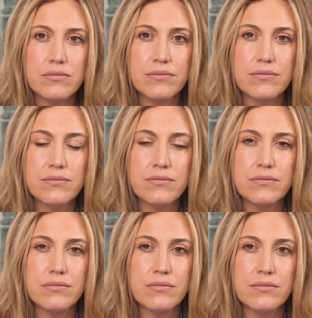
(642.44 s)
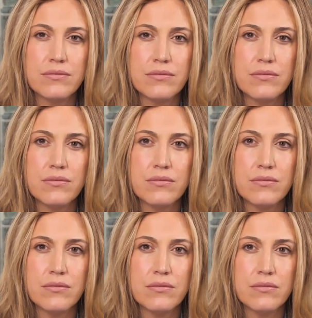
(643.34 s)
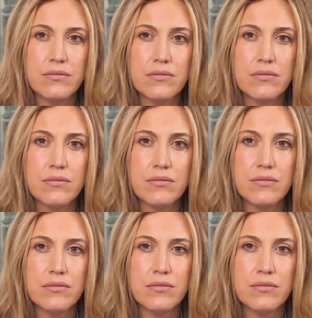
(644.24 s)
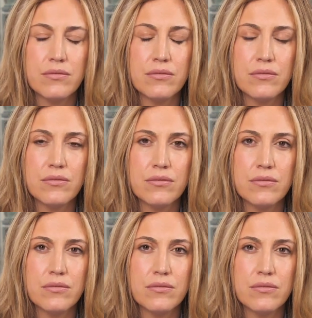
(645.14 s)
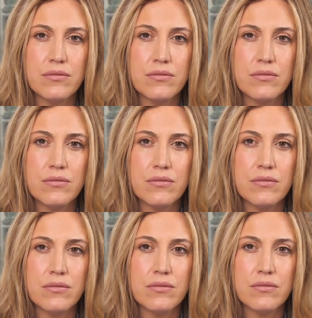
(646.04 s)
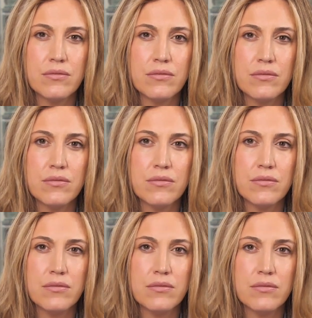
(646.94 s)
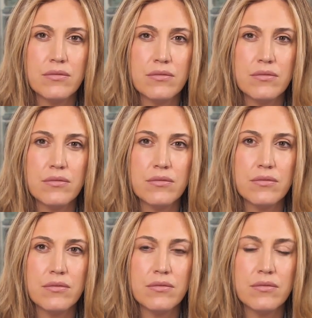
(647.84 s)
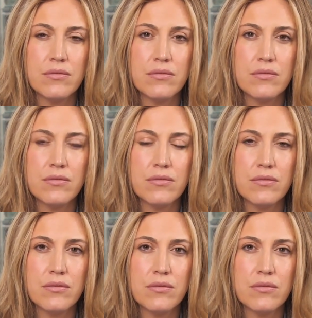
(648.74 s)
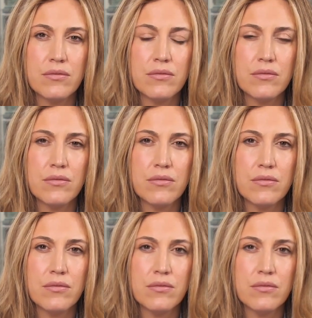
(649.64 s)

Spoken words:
[no speech]